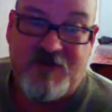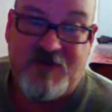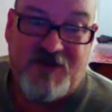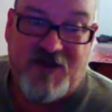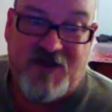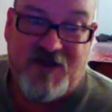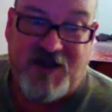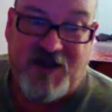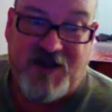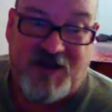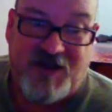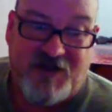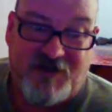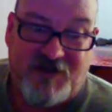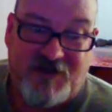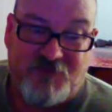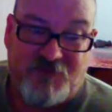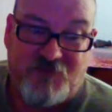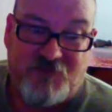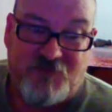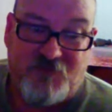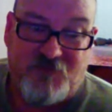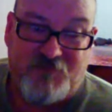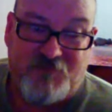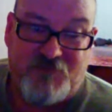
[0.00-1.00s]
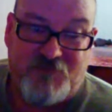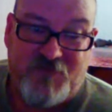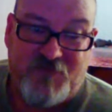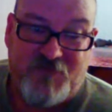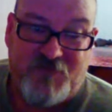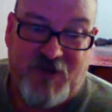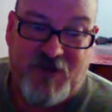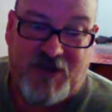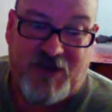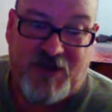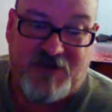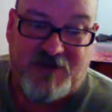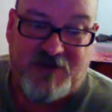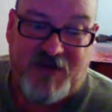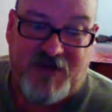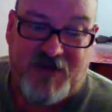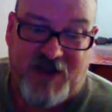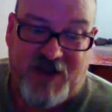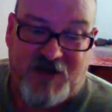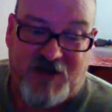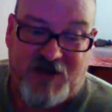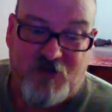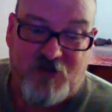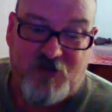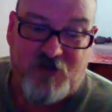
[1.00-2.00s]
Um, I, I,
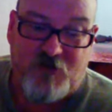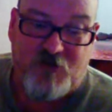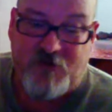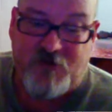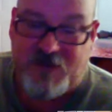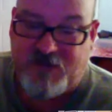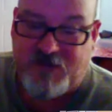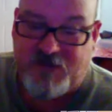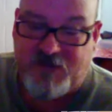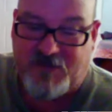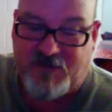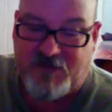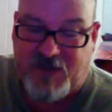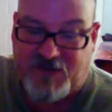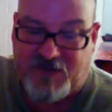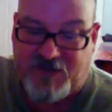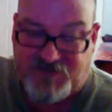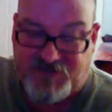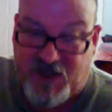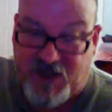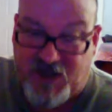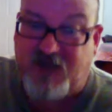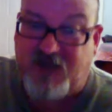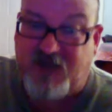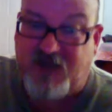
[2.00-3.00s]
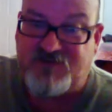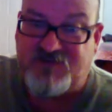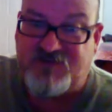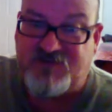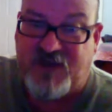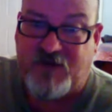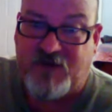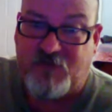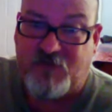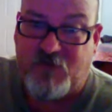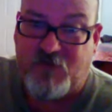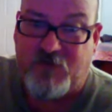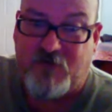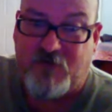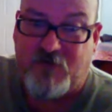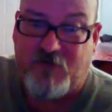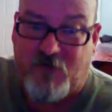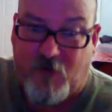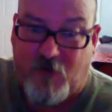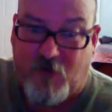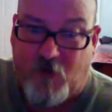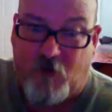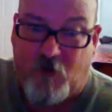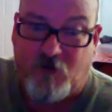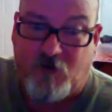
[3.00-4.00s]
knew at the onset we were
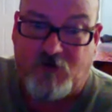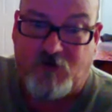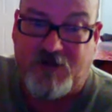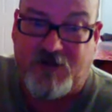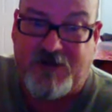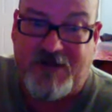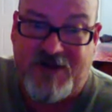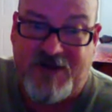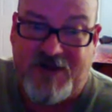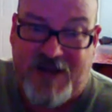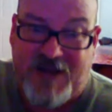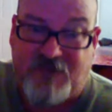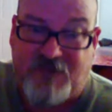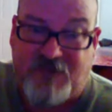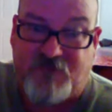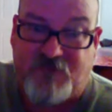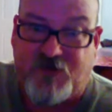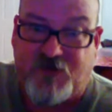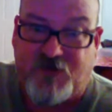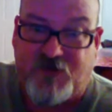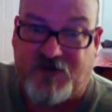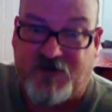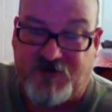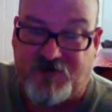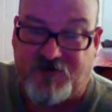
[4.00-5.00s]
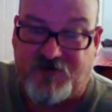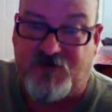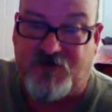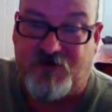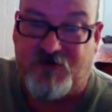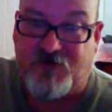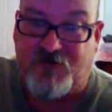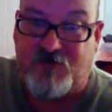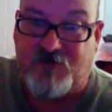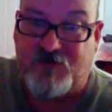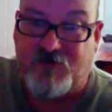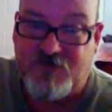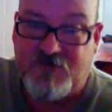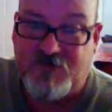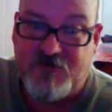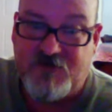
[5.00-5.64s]
only ever going to do